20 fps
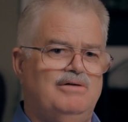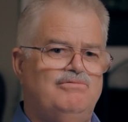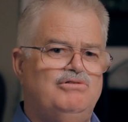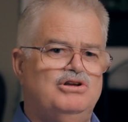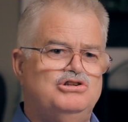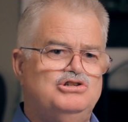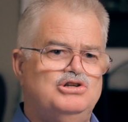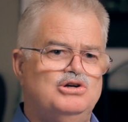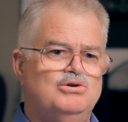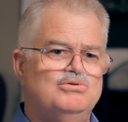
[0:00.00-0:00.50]
if you
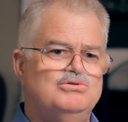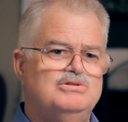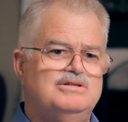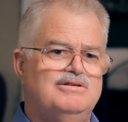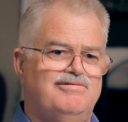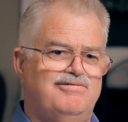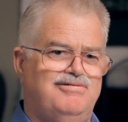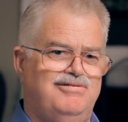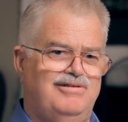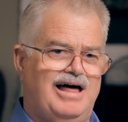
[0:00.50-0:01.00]
choose to
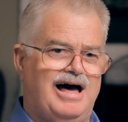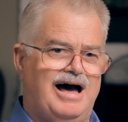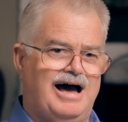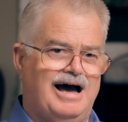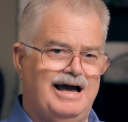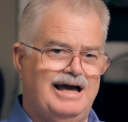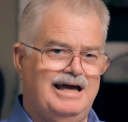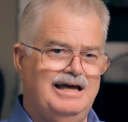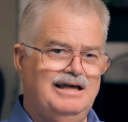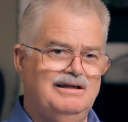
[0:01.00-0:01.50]

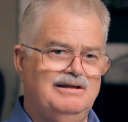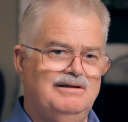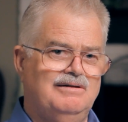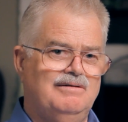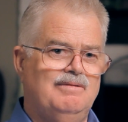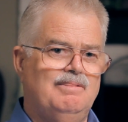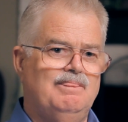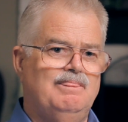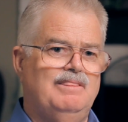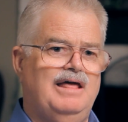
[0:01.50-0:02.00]
fly
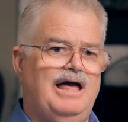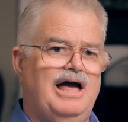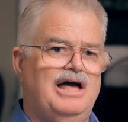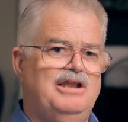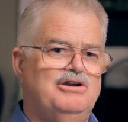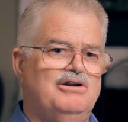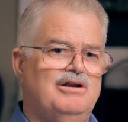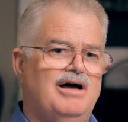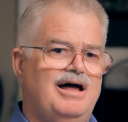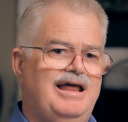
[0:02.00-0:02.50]

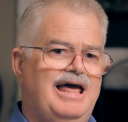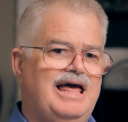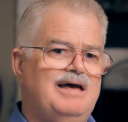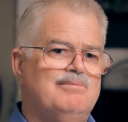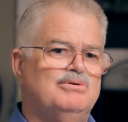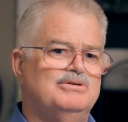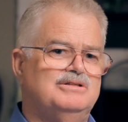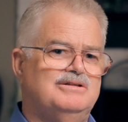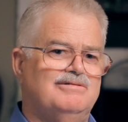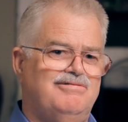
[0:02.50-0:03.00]
and you're not
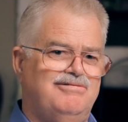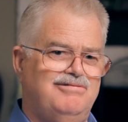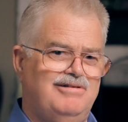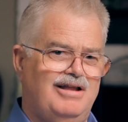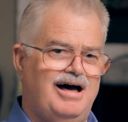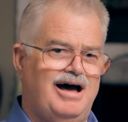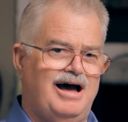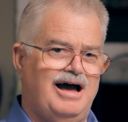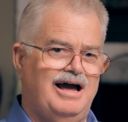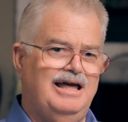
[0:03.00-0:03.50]
able to
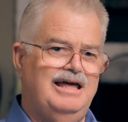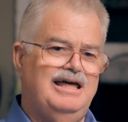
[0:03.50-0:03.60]
fly,